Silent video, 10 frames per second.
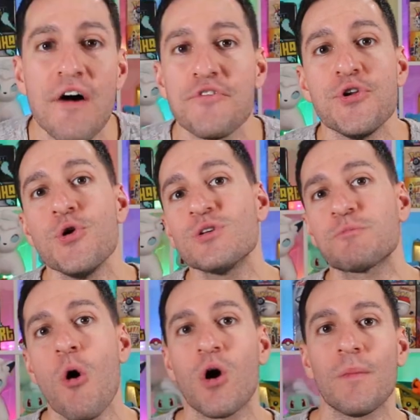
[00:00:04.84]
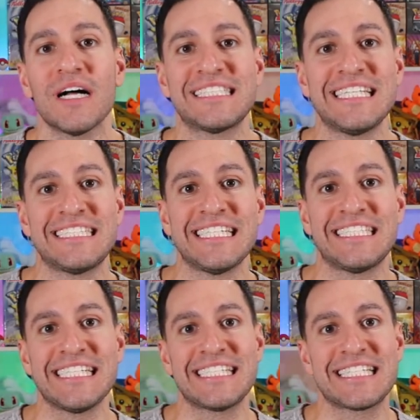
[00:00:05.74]
of the newest Pokemon
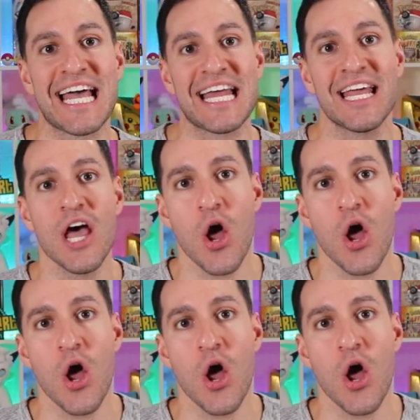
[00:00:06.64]
TCG set,